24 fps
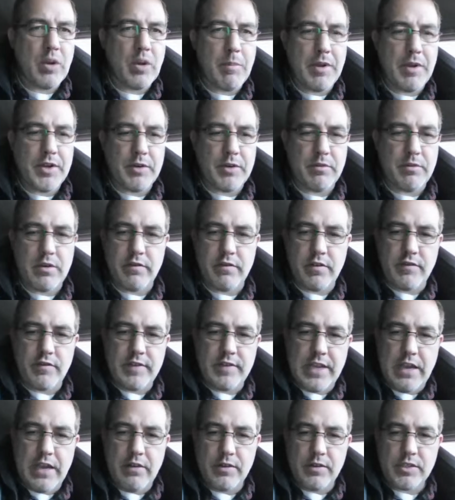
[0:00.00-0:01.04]
drop my derivative
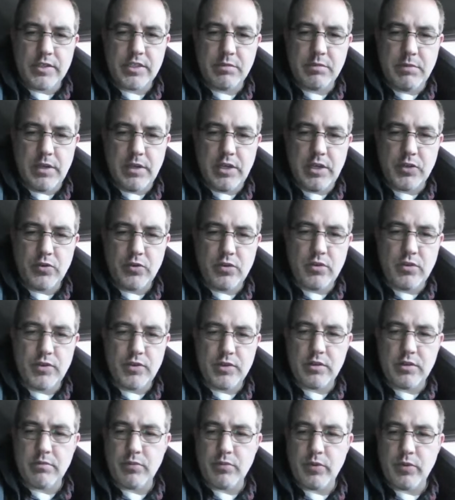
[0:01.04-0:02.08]
down a smidge,
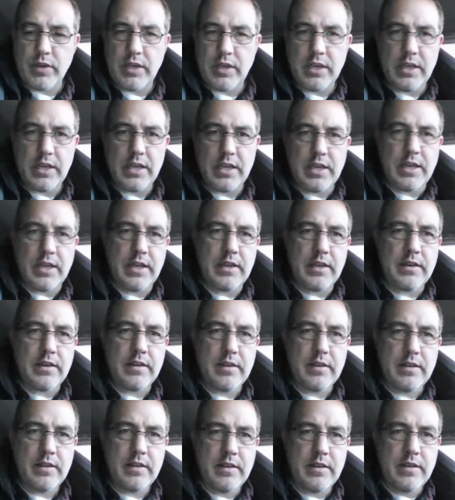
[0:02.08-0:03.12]
0.9.
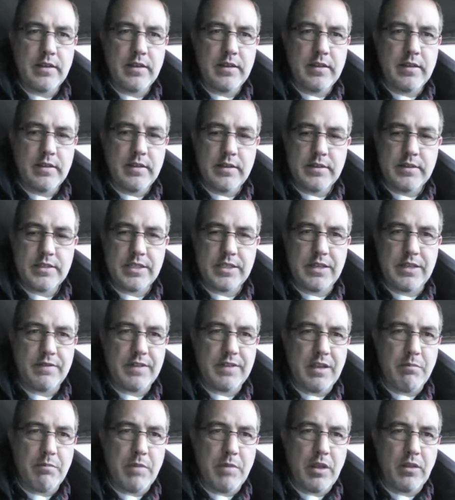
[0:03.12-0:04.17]
See if
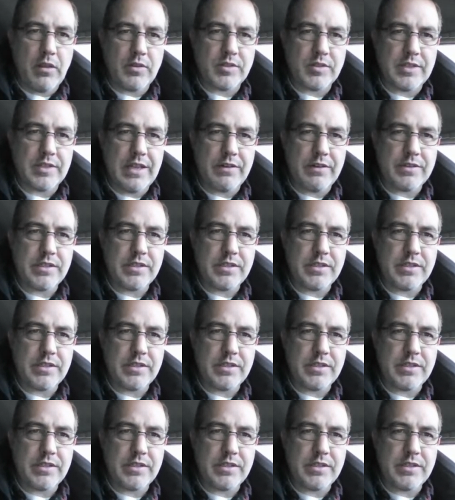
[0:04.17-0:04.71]
that mellows it out a